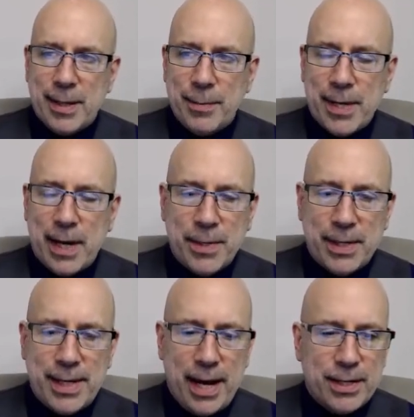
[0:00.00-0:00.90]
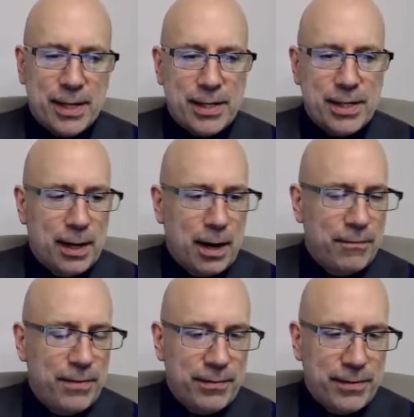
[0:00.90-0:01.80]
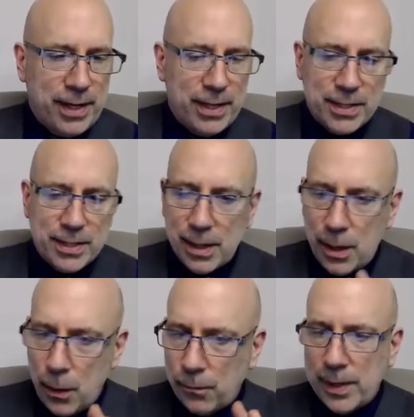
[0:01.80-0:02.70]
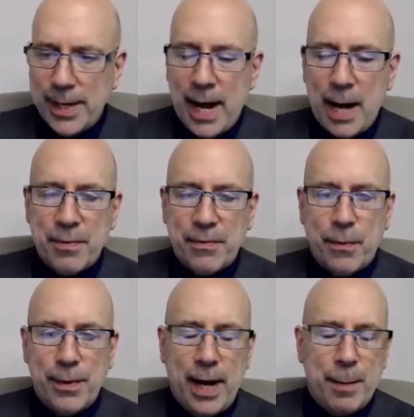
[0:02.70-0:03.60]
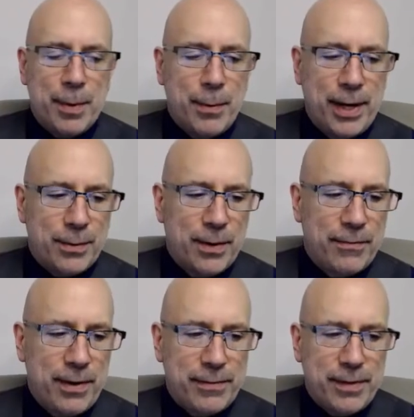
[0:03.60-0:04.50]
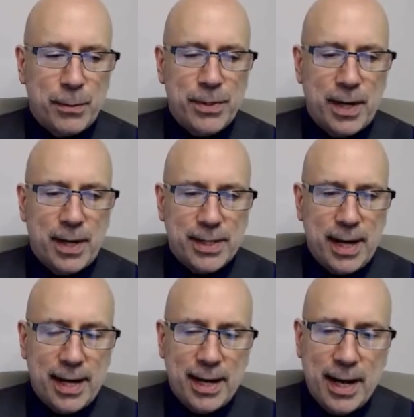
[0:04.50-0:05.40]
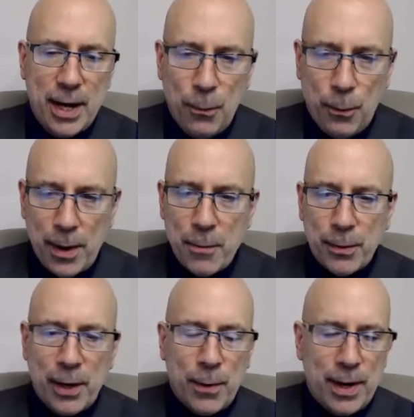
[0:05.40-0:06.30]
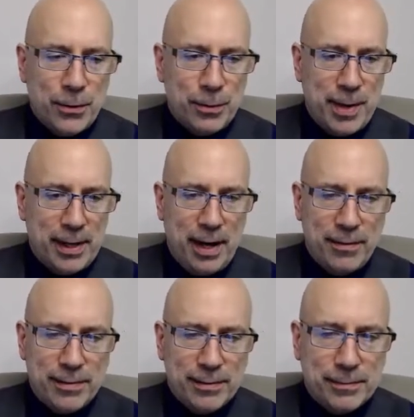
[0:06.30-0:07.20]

Sometimes it takes us to our 50s, hopefully not before that, but we get to our 50s when we start saying, what do I really want to do with my life?